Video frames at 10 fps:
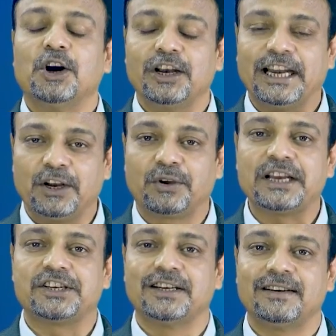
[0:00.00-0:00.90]
on
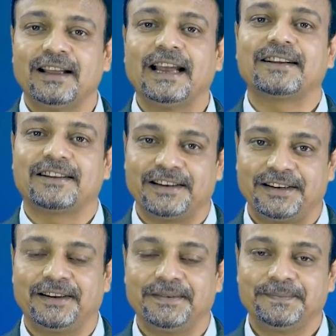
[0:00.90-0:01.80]
education and
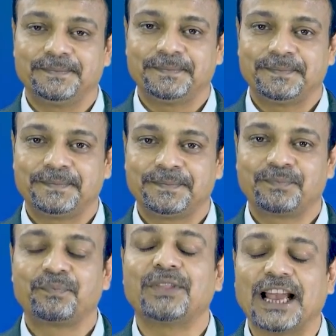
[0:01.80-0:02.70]
career.
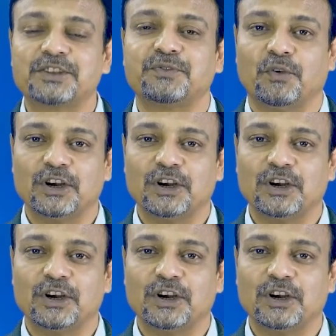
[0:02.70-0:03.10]
Thanks for